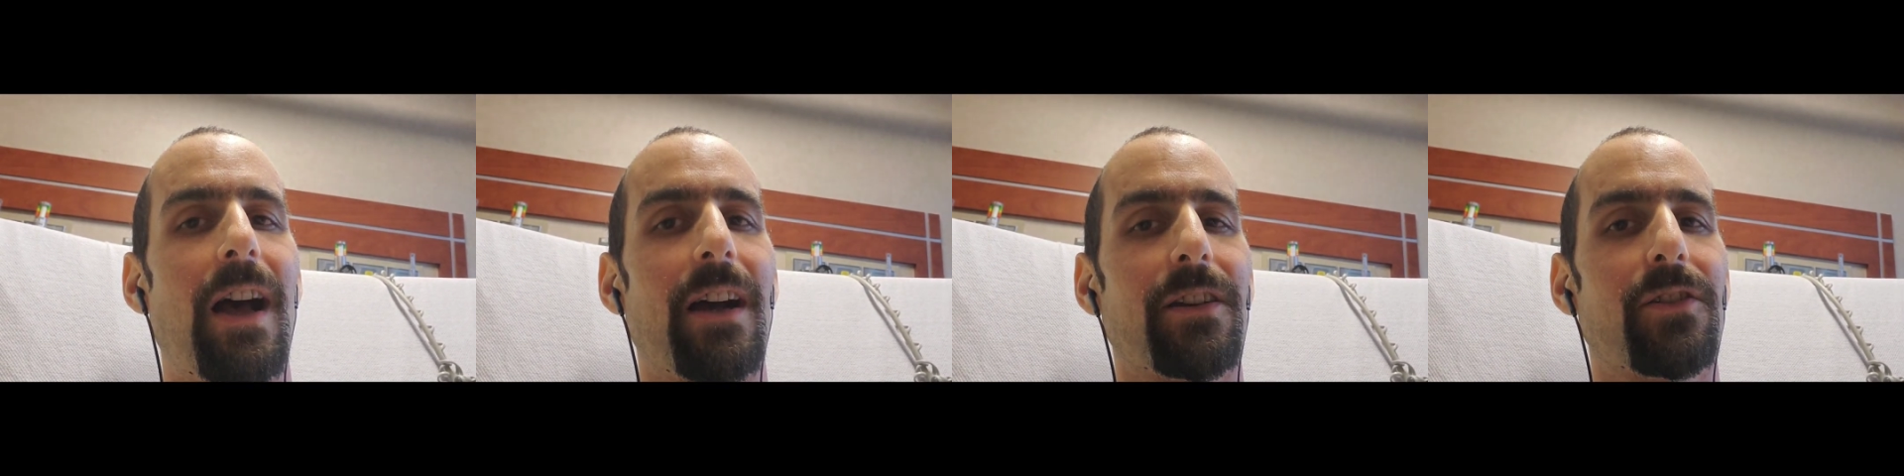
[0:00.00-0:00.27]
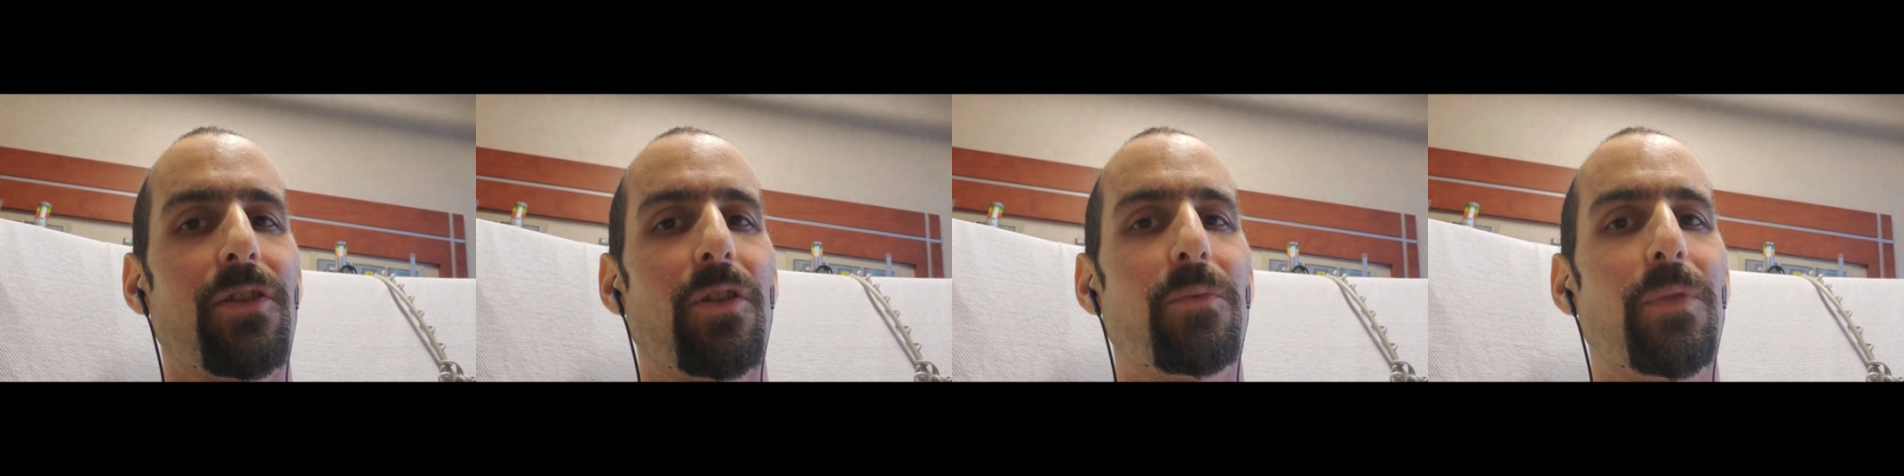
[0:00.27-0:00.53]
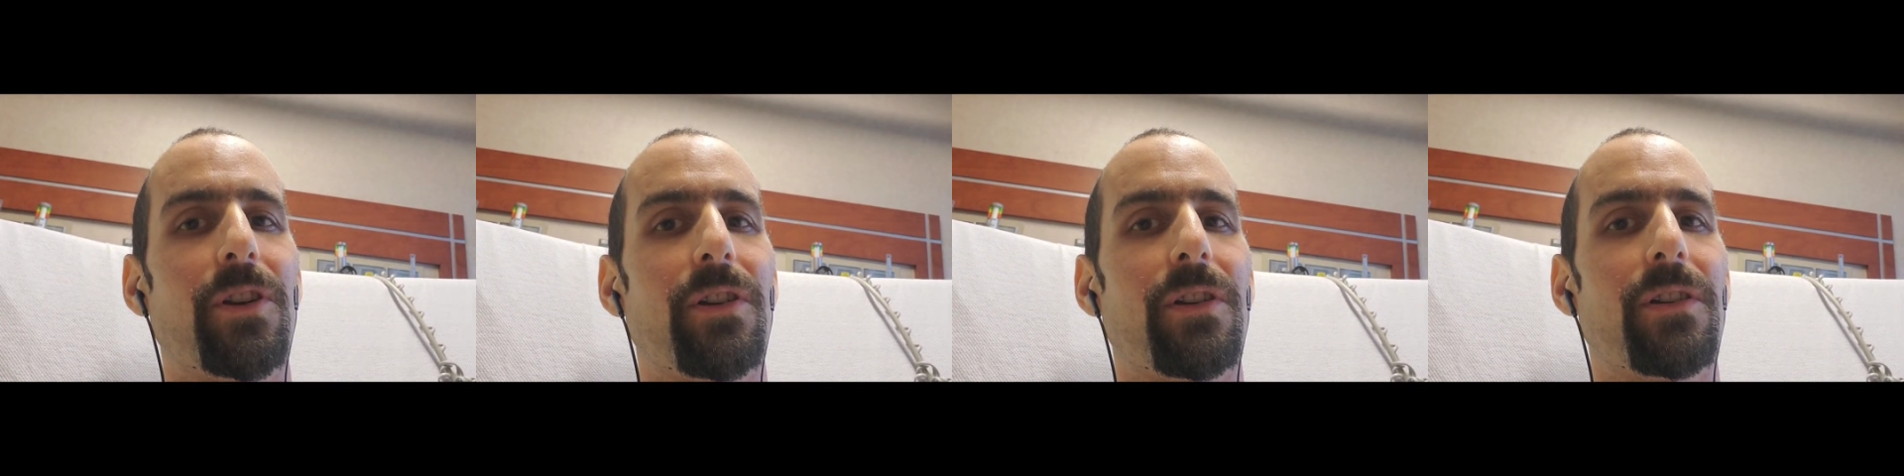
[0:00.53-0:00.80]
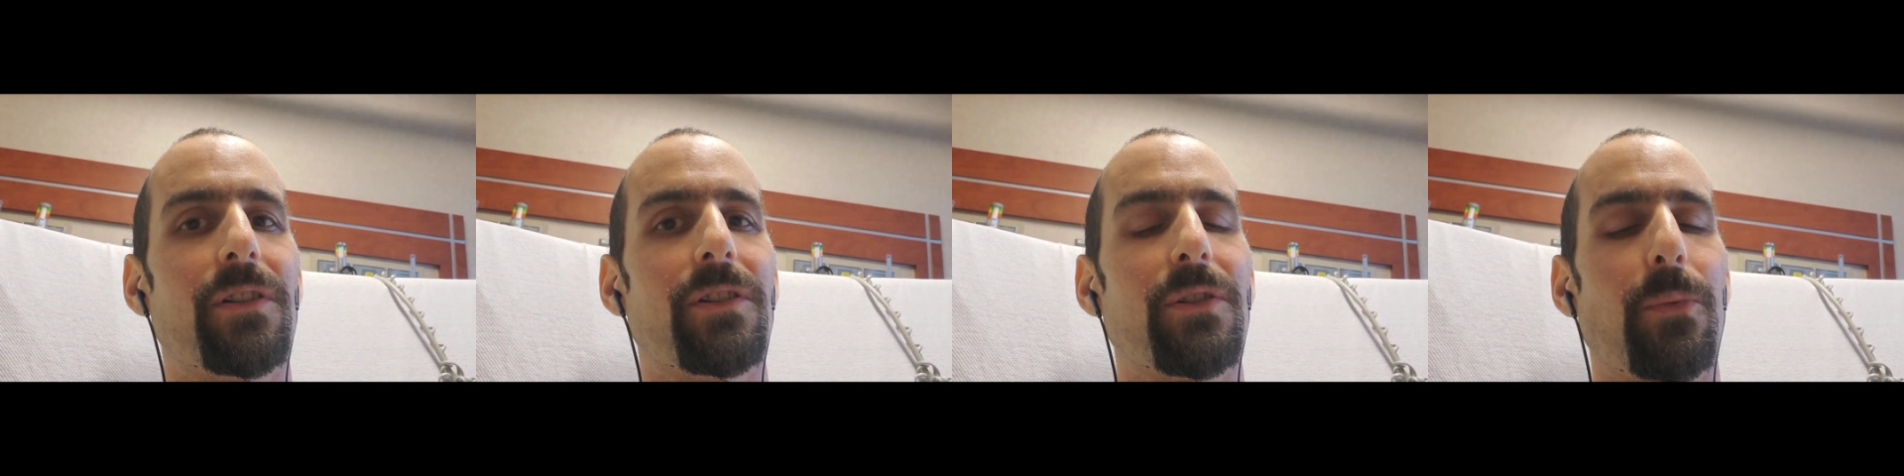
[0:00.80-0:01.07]

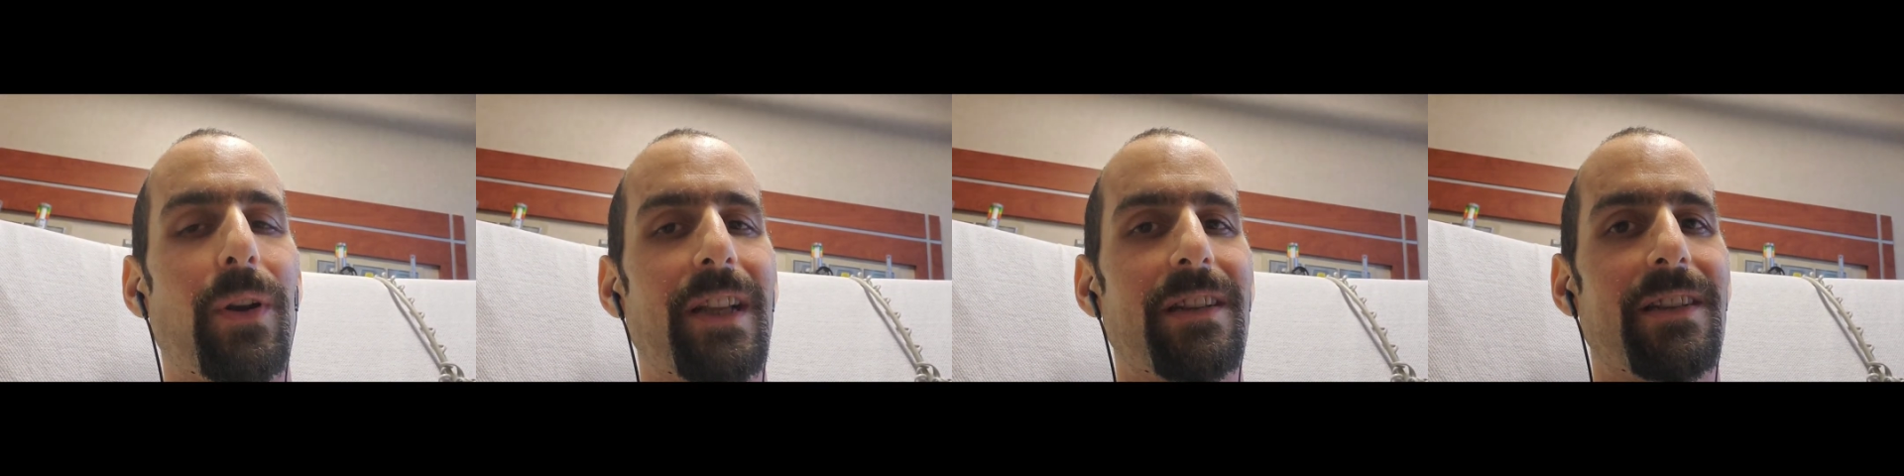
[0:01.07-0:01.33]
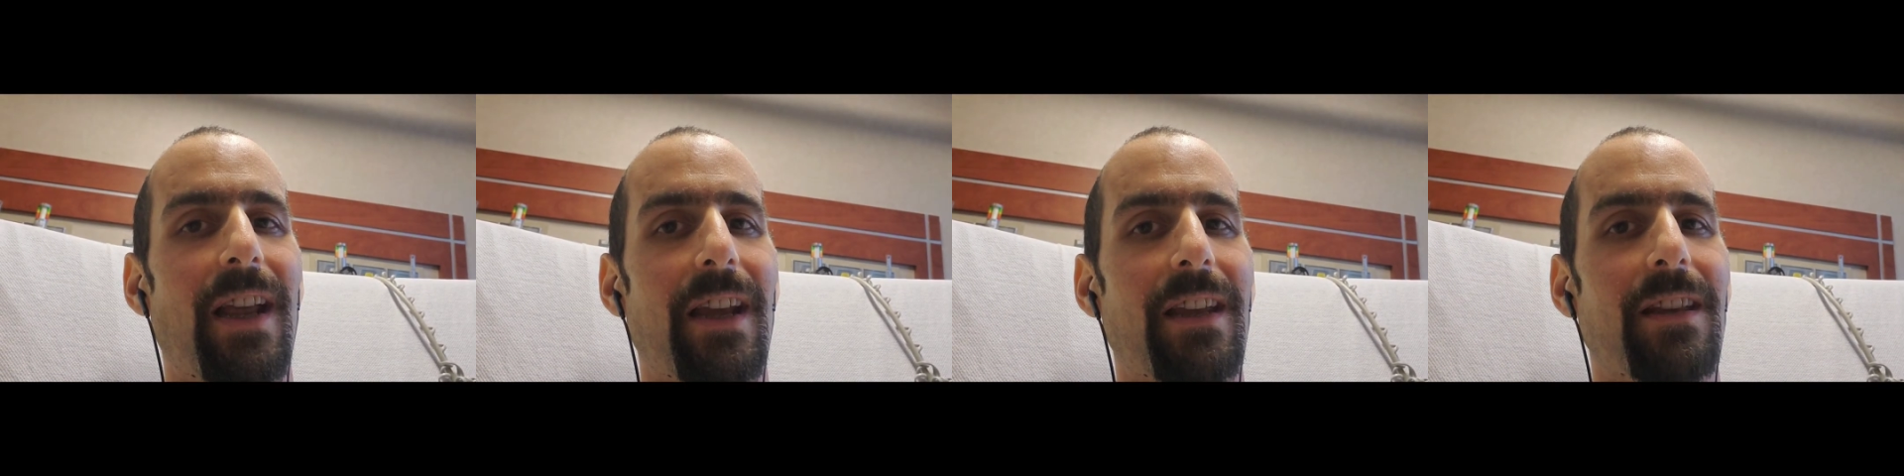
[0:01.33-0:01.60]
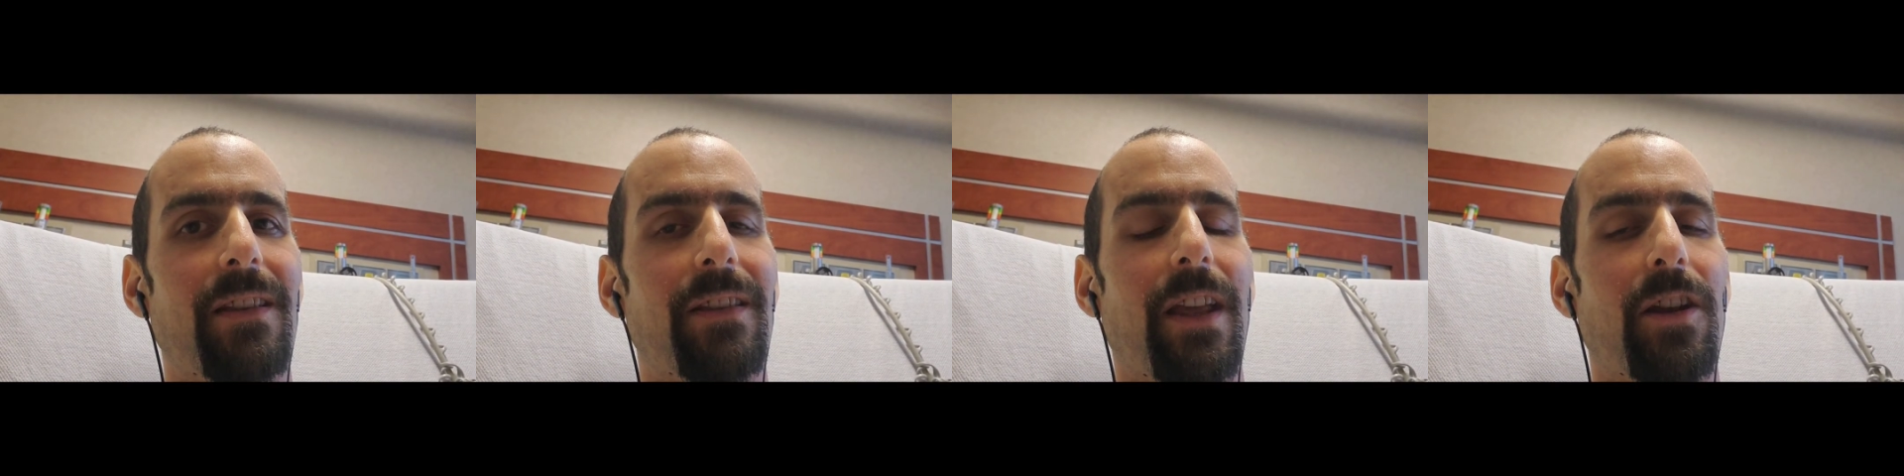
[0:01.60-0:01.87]
October 22nd.